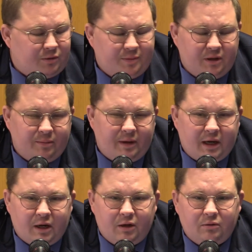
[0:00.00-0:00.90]
To
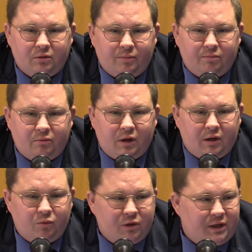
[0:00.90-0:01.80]
piggyback on
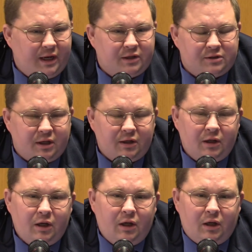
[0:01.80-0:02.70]
what Dan has said,
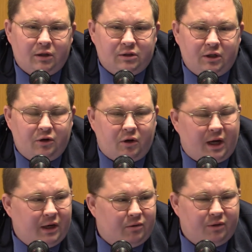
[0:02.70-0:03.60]
is that, you know,
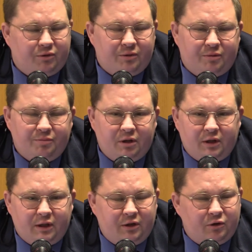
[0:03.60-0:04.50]
I agree with him
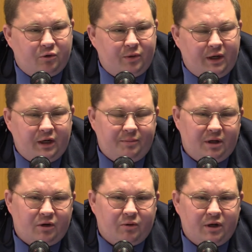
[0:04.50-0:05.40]
completely. You know, we need to
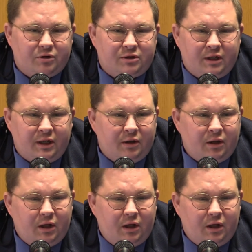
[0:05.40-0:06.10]
be a greener city.